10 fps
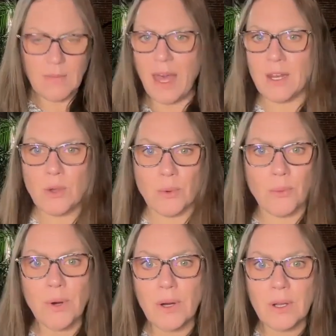how to go to
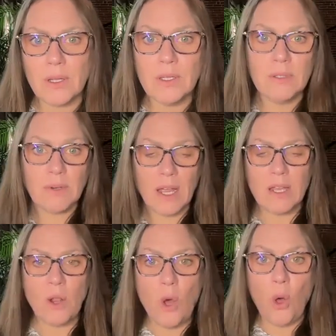work,
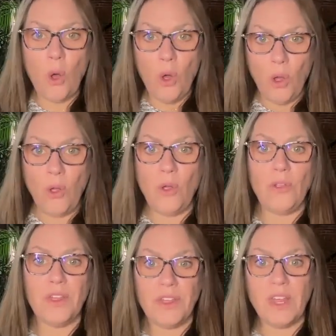right?
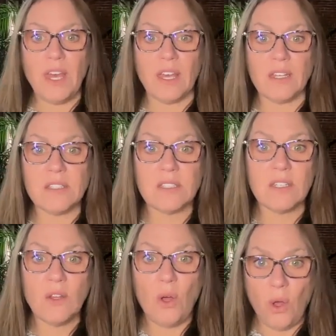All the things,
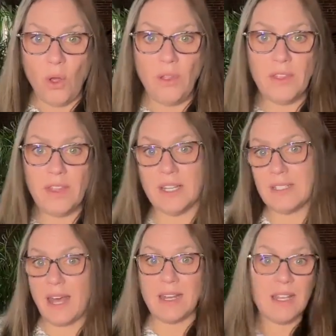all the things,
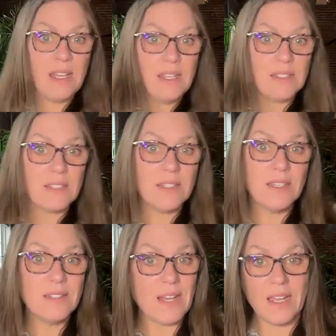how to eat,
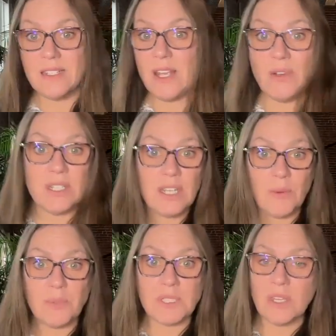dietary
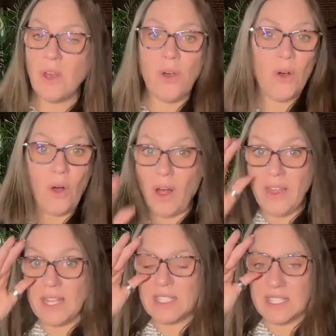tips all
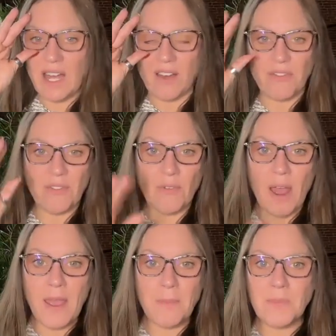that stuff,
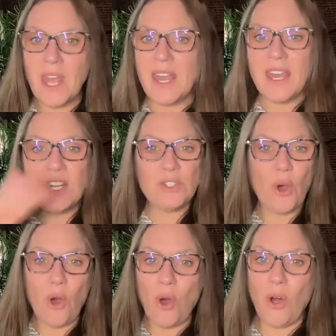right? It is
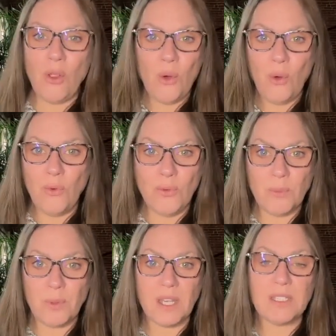all over the
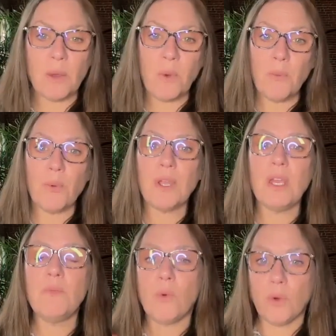place, and we're
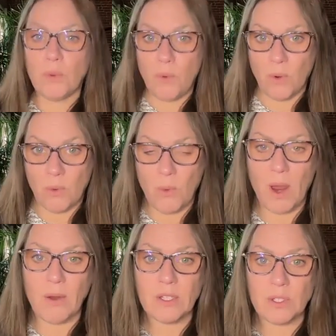bringing more and more
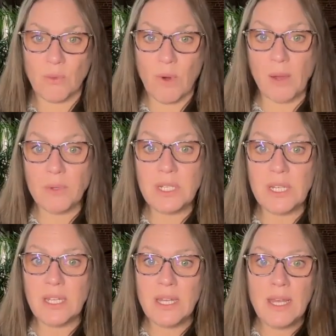awareness around
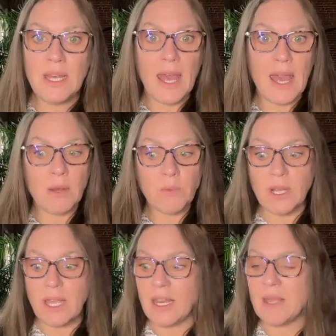it, and we're
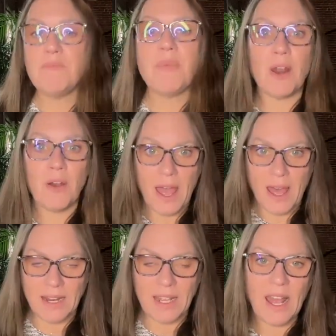getting better
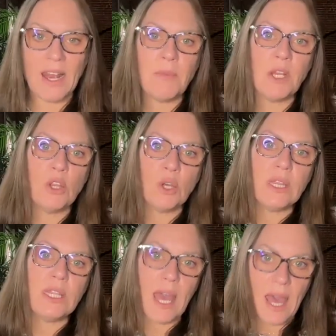at it. And I mean, look
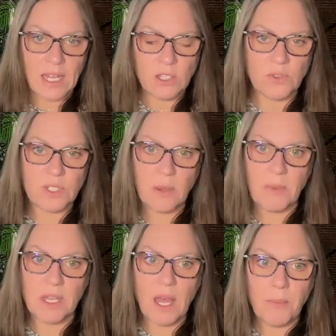at the ads for some of
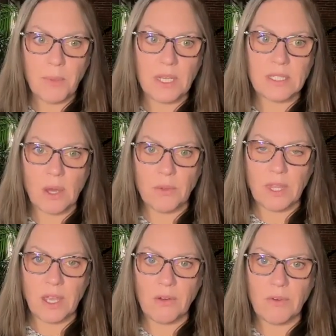the companies out
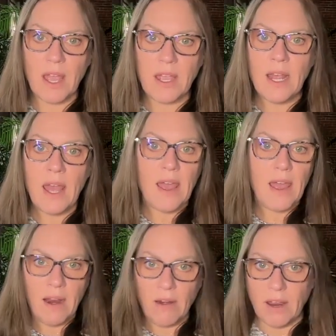there, right?
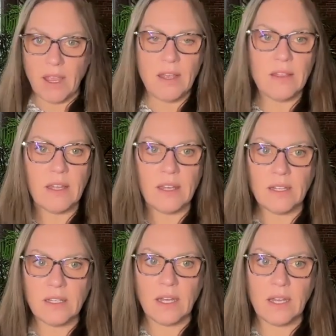Aerie,
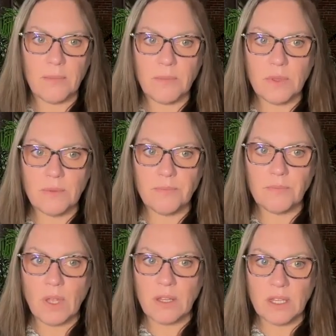the um,
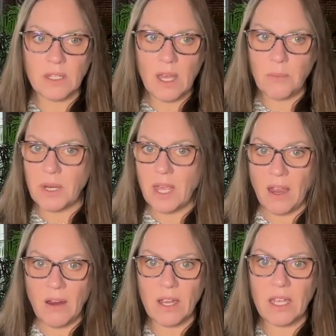the company
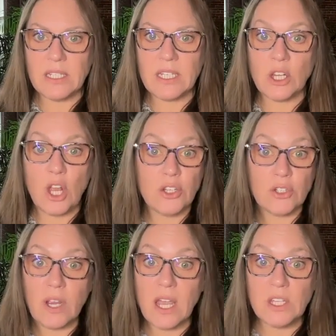Aerie, did a
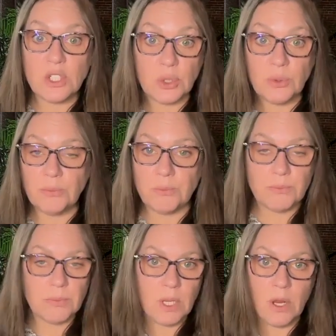lingerie shoot,
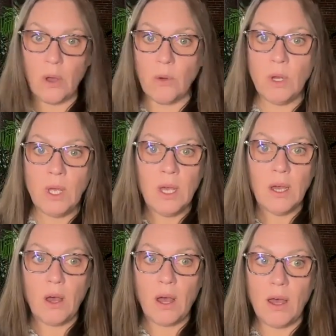you know,
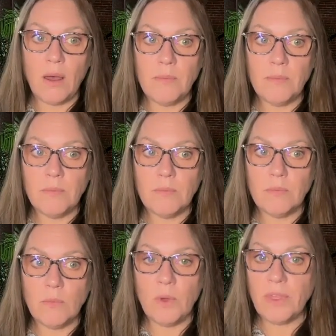um,
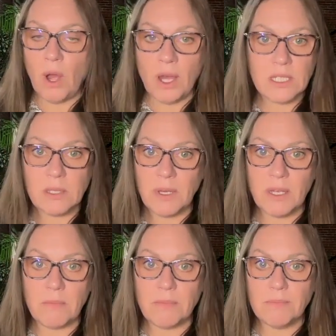with an
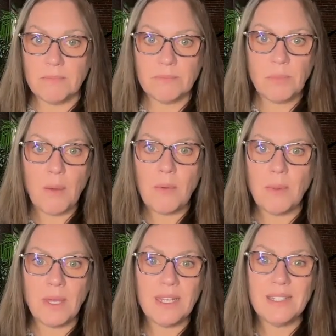ostomate
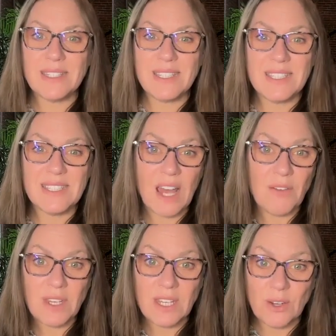probably
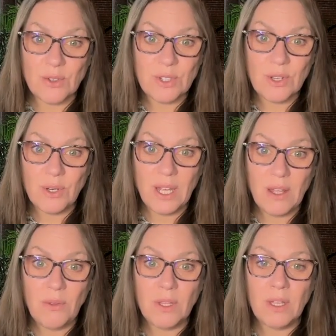seven years ago now,